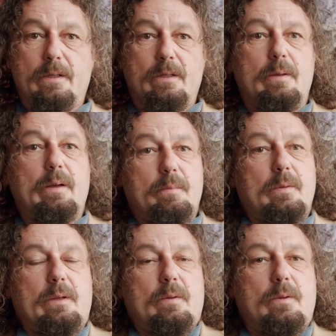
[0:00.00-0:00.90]
that,
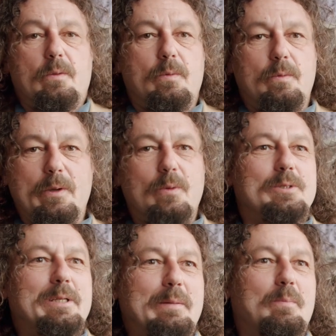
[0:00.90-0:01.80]
you know, we
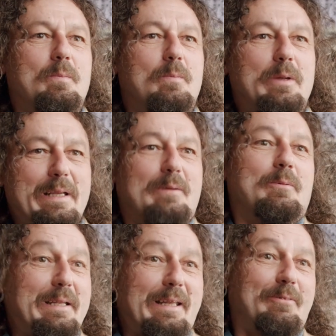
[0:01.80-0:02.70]
always need, we
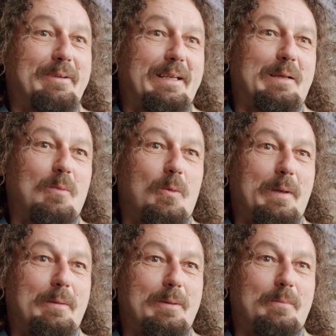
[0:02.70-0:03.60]
definitely need more
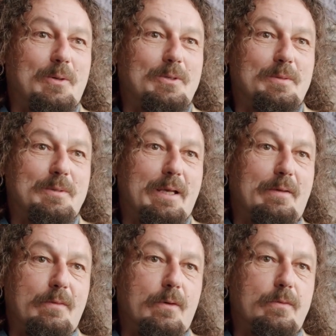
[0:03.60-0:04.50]
people in Boscombe to
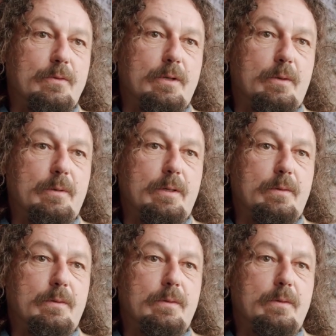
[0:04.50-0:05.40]
get involved. You know, we
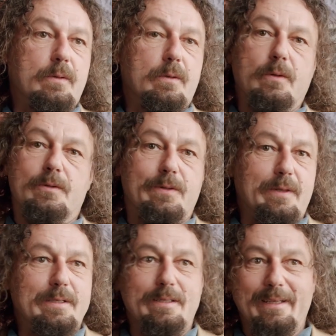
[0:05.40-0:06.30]
got, you know, lots of
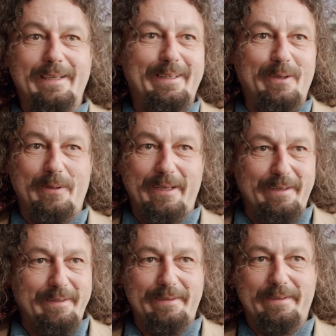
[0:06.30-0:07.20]
things that need
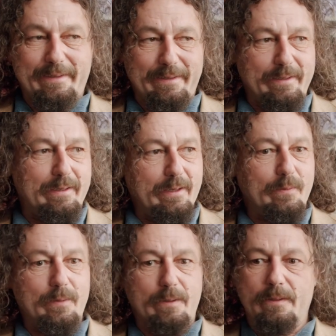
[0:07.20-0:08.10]
doing, and
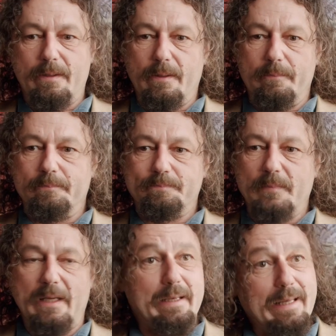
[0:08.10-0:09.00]

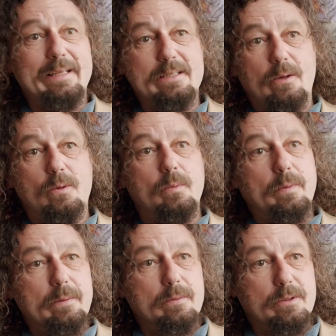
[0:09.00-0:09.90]
it needs local
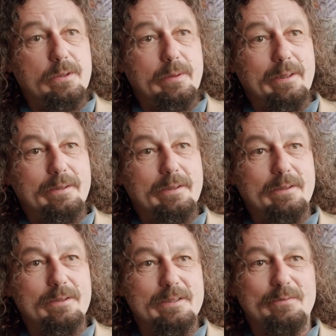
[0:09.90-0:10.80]
people to do it,
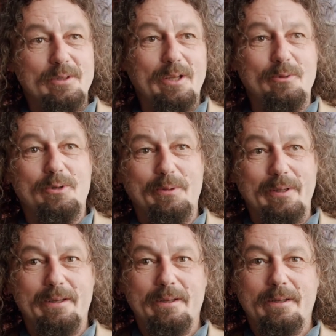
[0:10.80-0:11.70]
because if you don't do
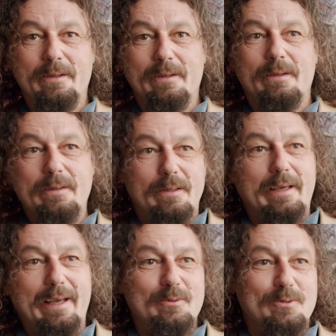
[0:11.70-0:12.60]
it, the
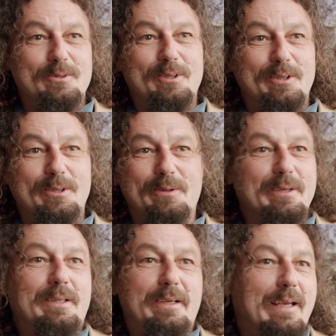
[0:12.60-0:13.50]
council's going to do
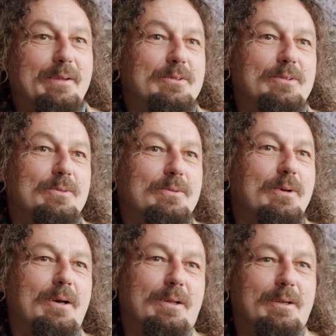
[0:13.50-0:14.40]
it, and the
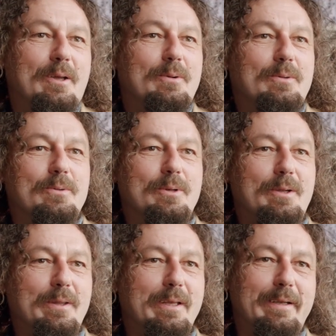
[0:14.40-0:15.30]
council aren't local, you
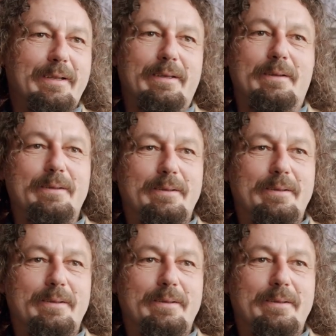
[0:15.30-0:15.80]
know. They're going to